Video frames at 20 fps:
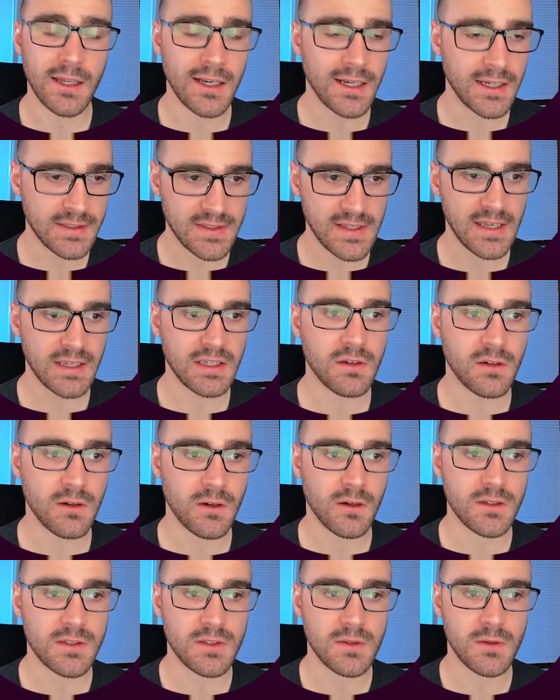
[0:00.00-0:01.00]
An
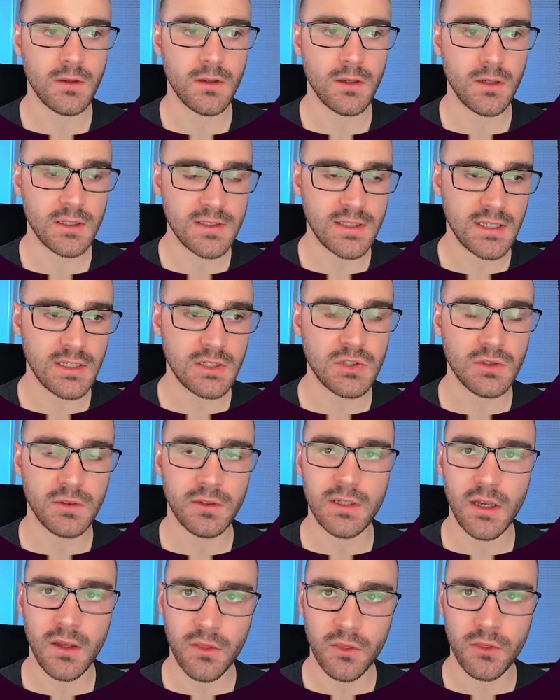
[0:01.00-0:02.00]
executor is
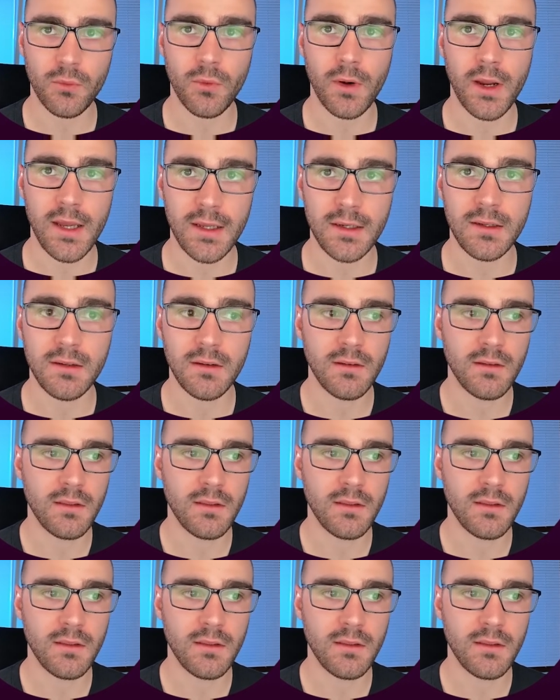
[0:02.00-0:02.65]
essentially a thread